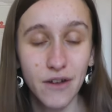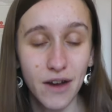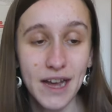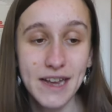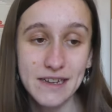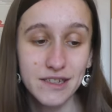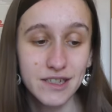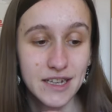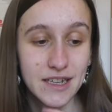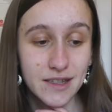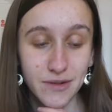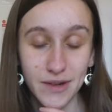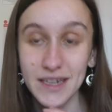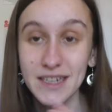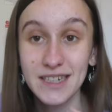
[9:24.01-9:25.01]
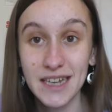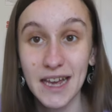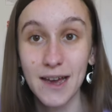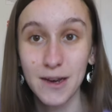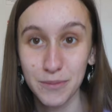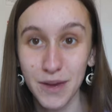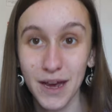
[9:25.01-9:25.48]
not HD, so I need to
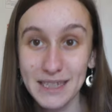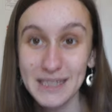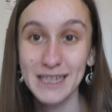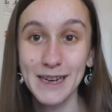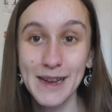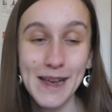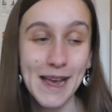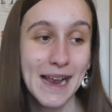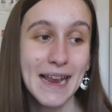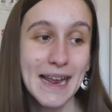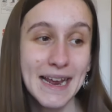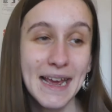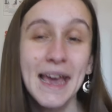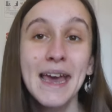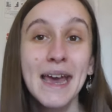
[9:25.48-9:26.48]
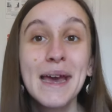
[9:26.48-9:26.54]
get up nice and early